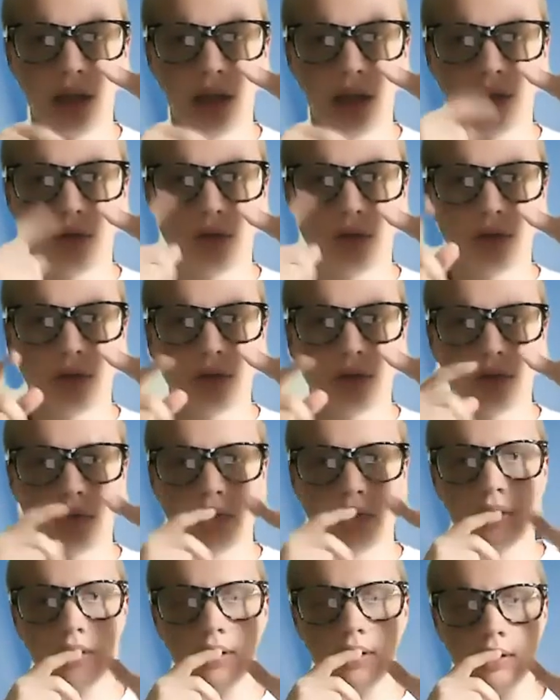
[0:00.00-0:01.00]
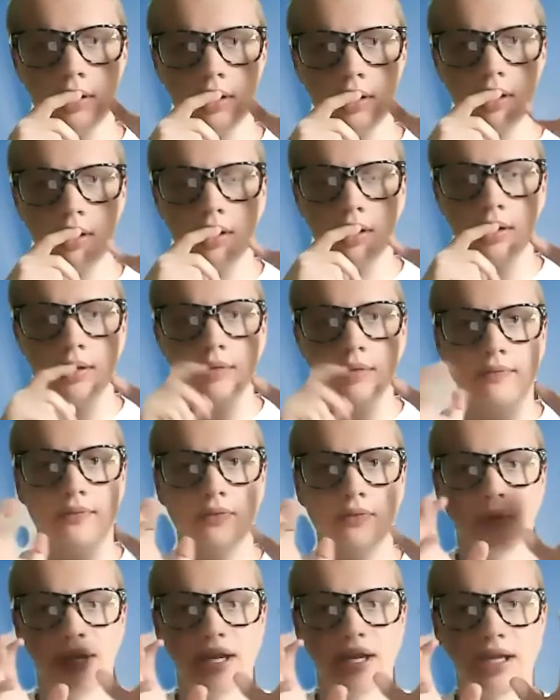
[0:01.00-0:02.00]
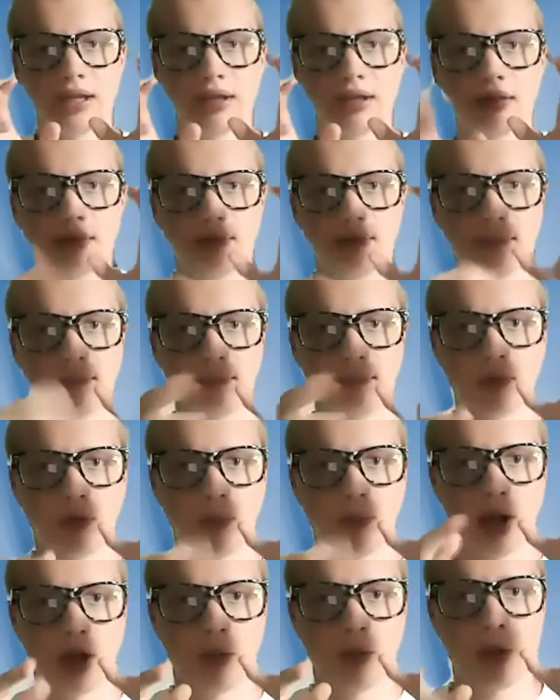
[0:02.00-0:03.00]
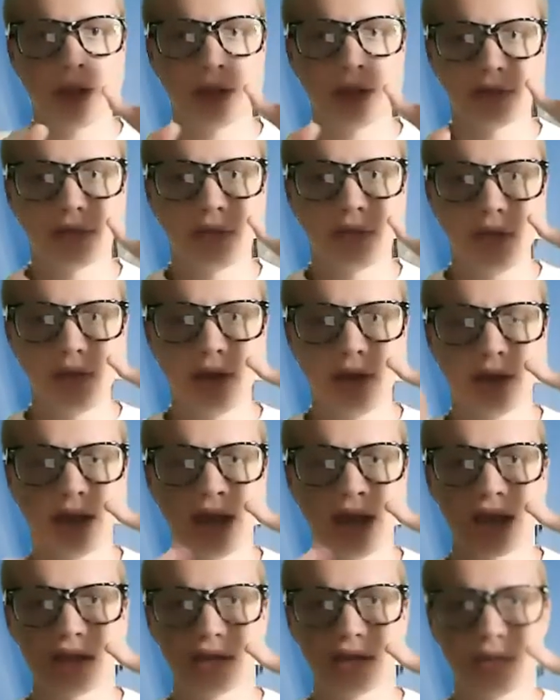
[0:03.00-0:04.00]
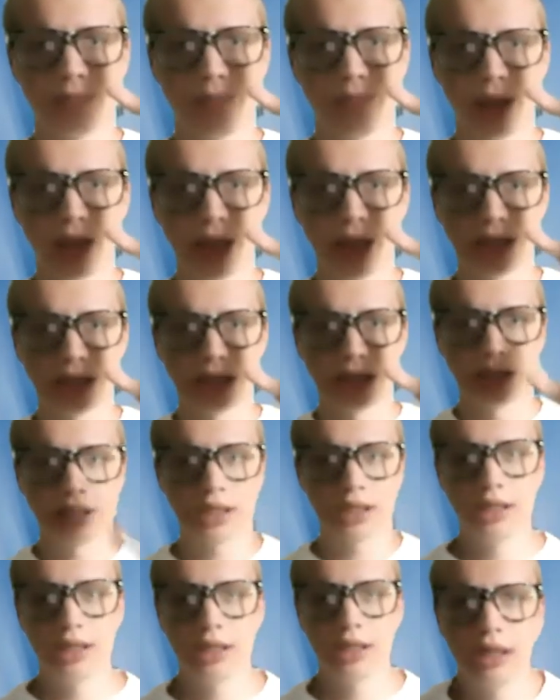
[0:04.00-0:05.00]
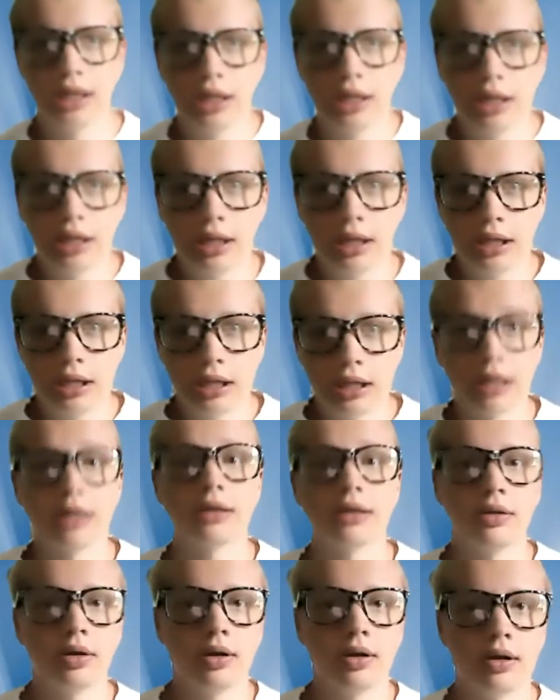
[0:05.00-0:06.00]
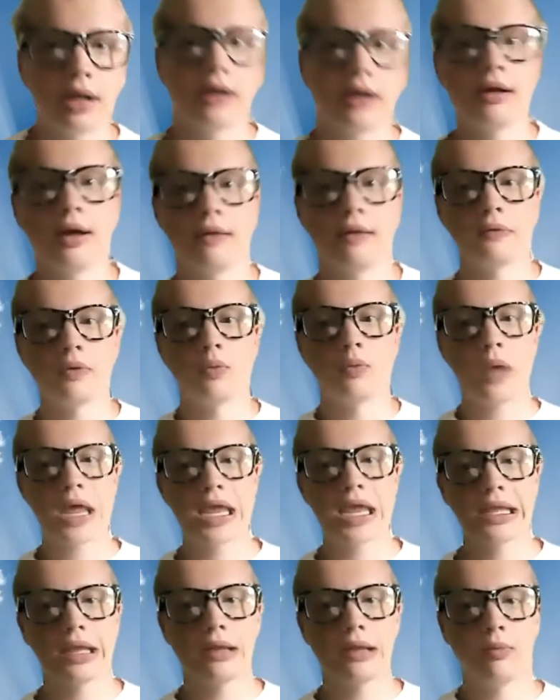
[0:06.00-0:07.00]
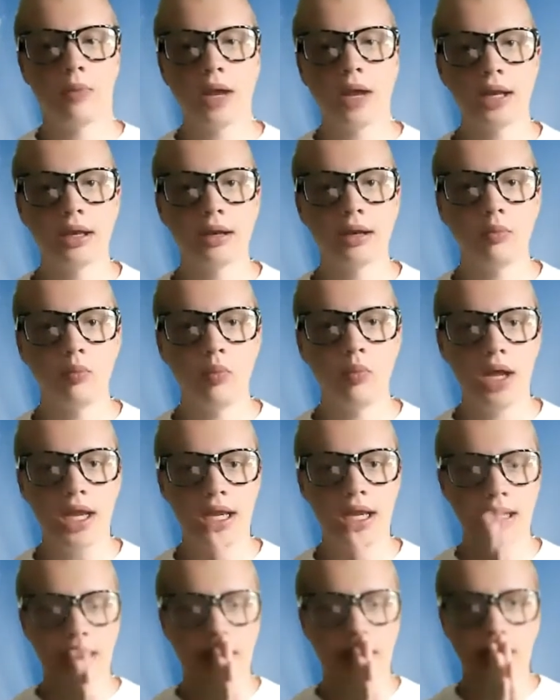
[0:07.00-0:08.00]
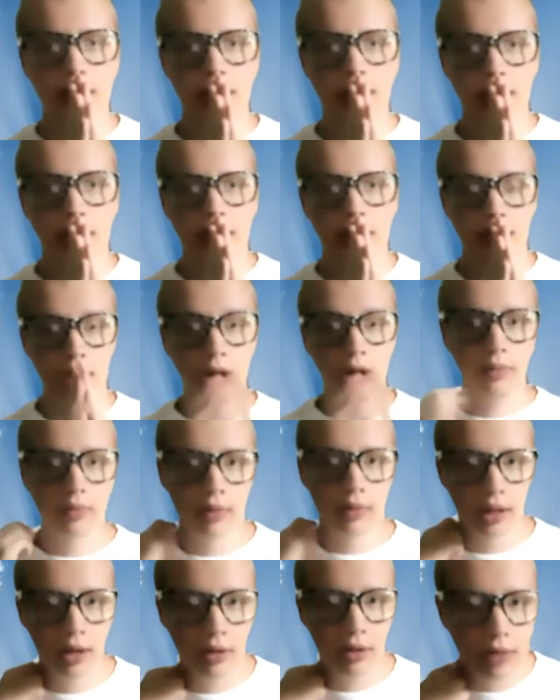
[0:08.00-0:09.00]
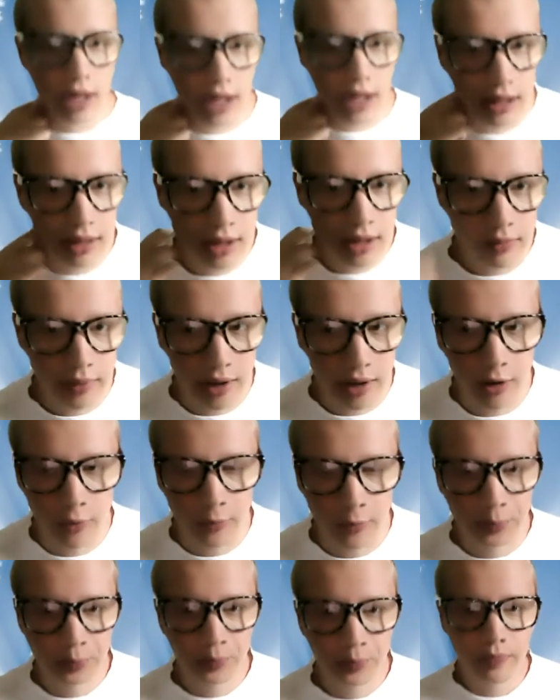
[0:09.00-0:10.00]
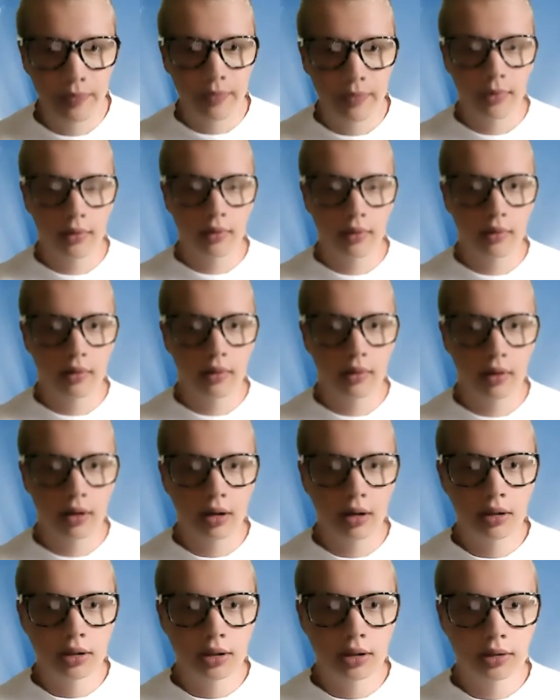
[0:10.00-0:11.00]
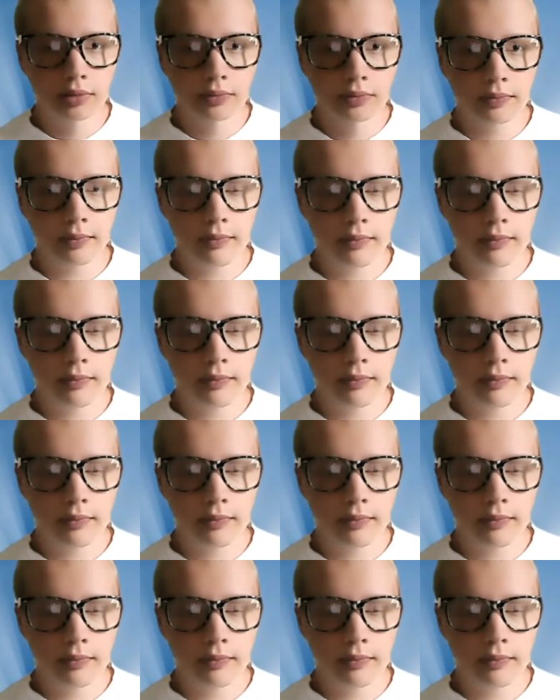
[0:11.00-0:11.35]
it'll freeze for a while while it's loading the next page. And so I have to wait and wait and wait. Okay, there we go.